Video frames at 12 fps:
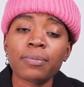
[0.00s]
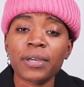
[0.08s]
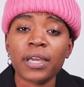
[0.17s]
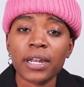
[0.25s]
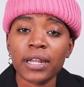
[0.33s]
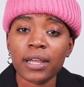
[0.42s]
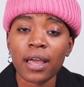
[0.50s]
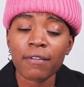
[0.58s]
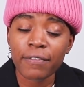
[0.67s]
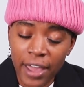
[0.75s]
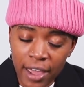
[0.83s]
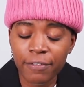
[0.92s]
the beginning
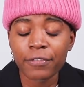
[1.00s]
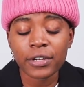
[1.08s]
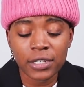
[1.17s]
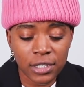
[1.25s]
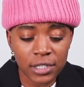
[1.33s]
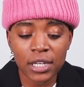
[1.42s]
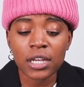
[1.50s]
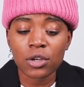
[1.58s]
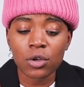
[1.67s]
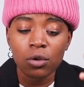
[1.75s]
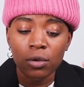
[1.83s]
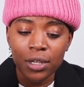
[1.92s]
of every
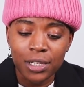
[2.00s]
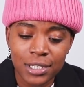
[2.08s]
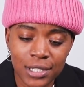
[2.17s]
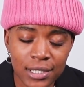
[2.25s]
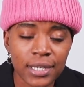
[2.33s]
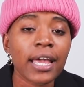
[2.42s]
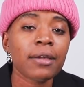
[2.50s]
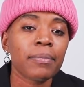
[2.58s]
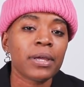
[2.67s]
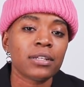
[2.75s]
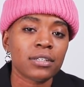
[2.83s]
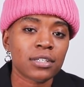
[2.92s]
single
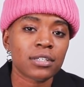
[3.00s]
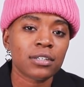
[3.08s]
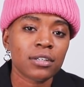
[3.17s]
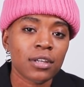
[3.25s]
segment